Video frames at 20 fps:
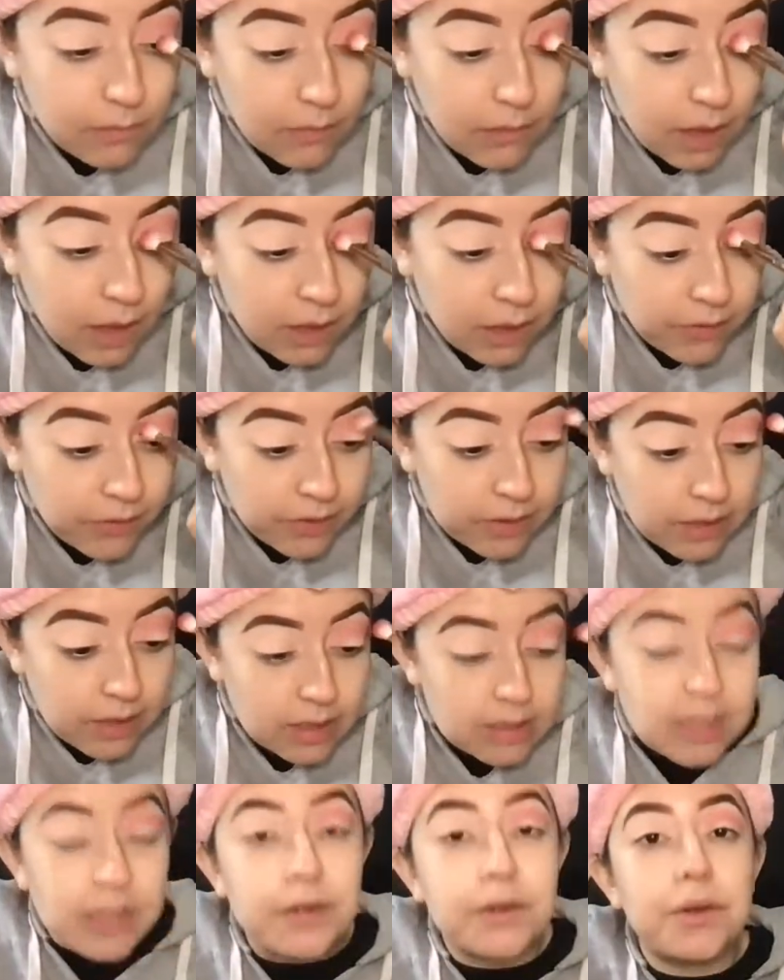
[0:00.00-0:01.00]
And if it
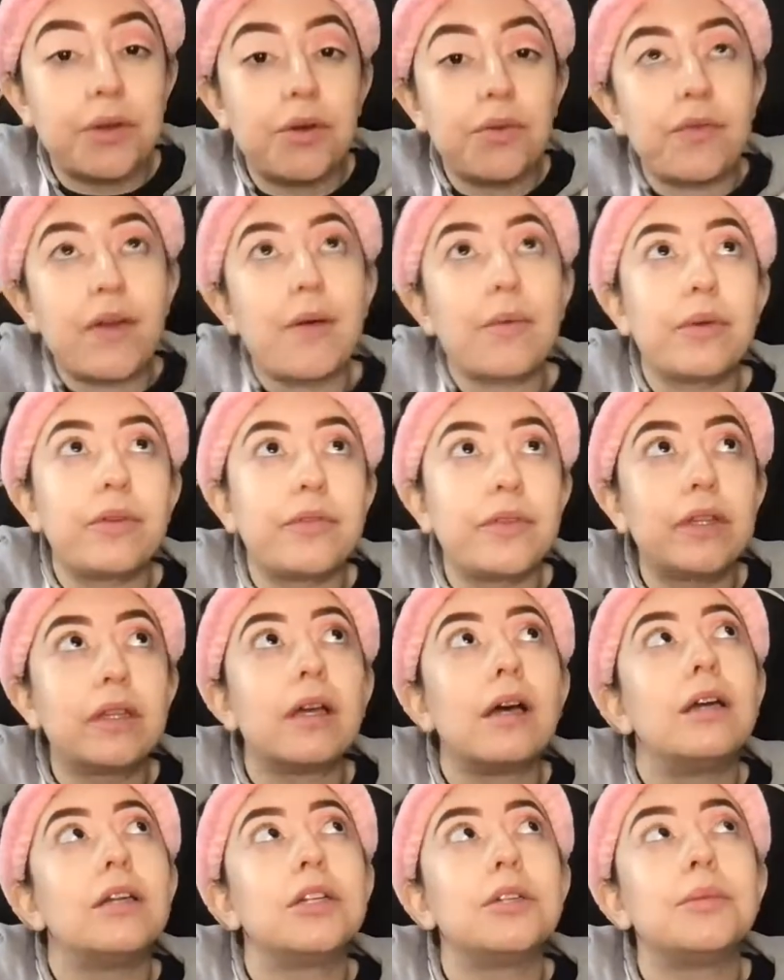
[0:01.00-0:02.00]
does, I don't know if I would feel
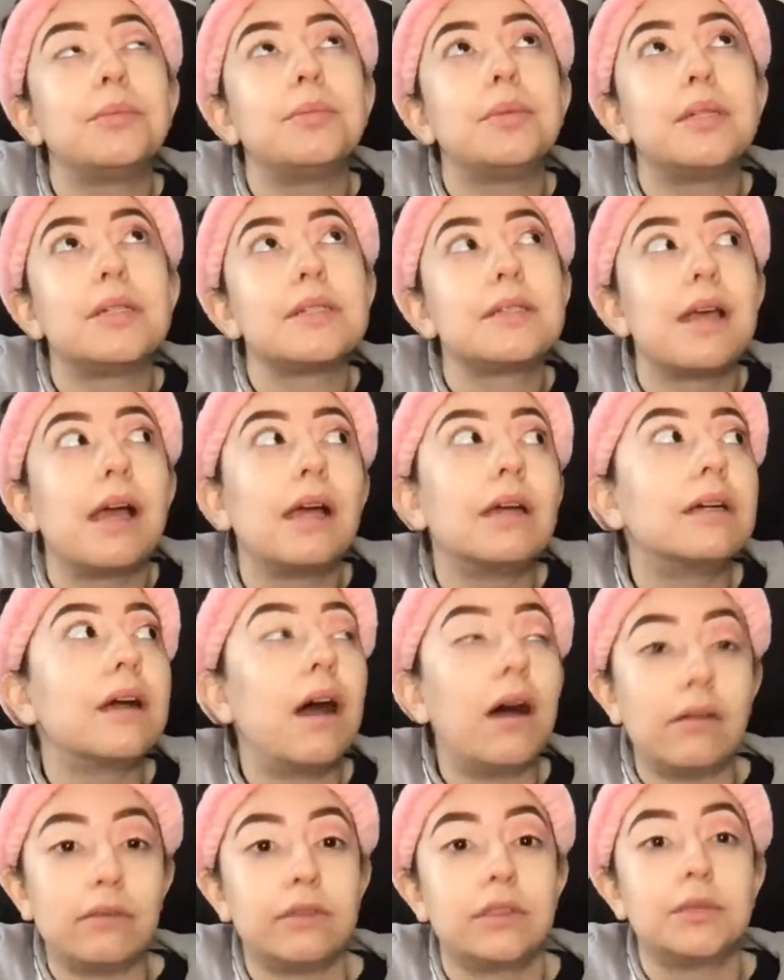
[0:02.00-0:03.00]
100%
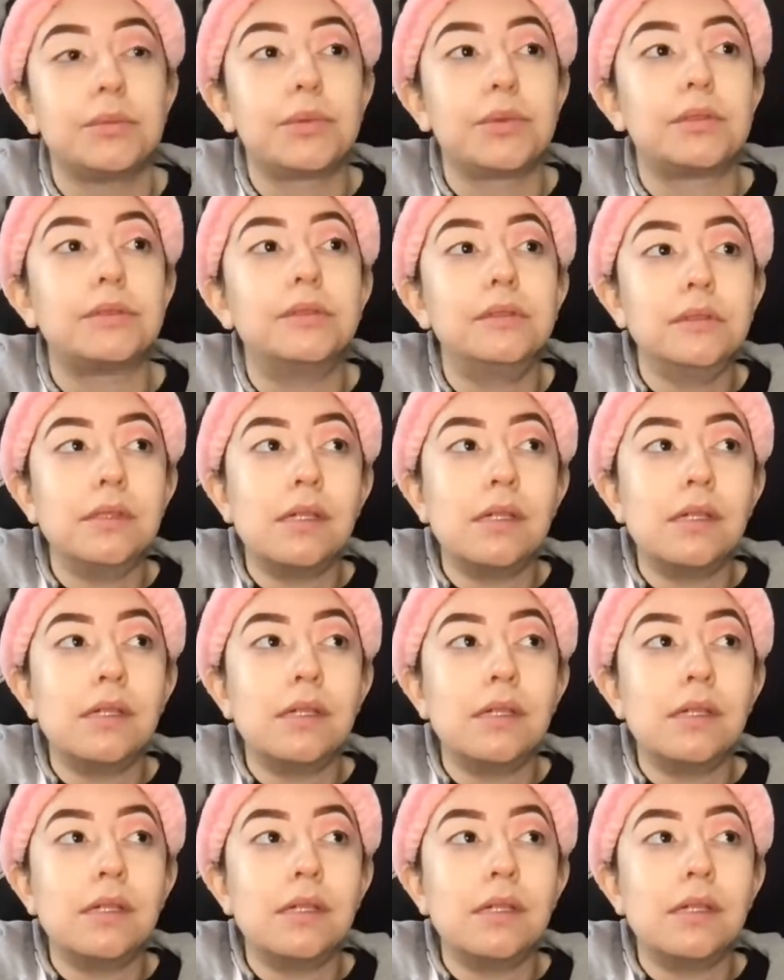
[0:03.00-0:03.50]
comfortable